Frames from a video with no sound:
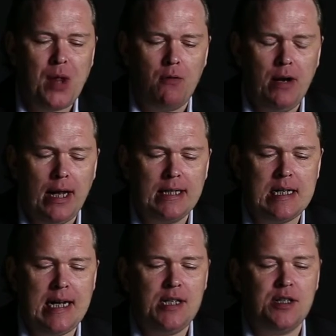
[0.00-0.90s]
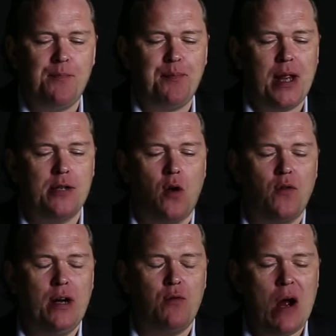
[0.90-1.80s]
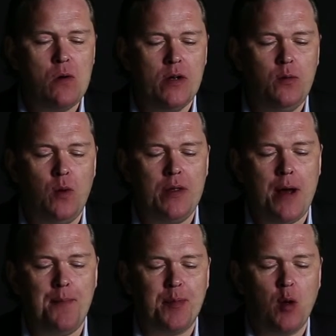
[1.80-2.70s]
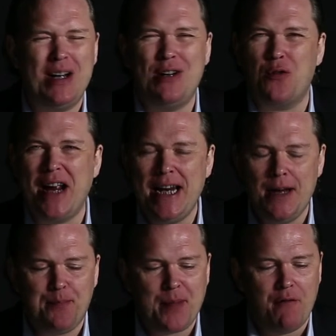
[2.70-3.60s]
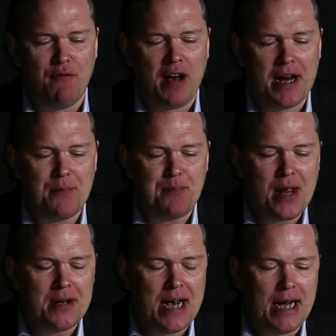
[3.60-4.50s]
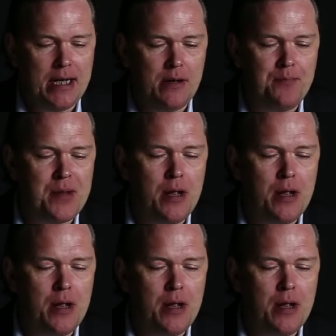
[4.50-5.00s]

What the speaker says: I really like the taste. It's already rounded with a quite grainy and fine tannin.